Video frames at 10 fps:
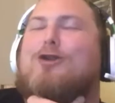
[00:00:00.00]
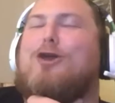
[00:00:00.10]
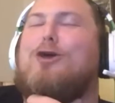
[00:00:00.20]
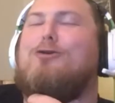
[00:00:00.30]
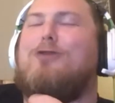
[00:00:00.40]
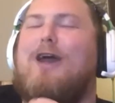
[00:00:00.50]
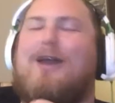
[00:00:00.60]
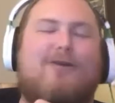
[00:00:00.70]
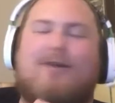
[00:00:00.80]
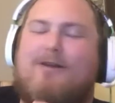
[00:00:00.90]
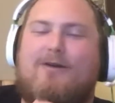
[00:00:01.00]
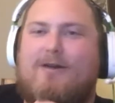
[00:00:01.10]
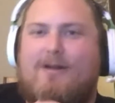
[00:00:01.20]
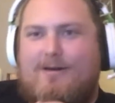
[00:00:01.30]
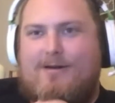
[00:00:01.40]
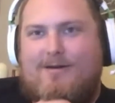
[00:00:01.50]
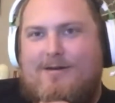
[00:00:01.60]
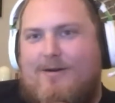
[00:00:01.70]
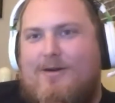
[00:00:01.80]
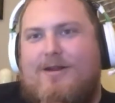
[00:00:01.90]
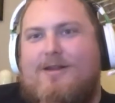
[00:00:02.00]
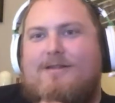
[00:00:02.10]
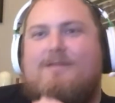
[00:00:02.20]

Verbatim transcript: so, killed that, and you're like no you didn't, no you didn't. Um,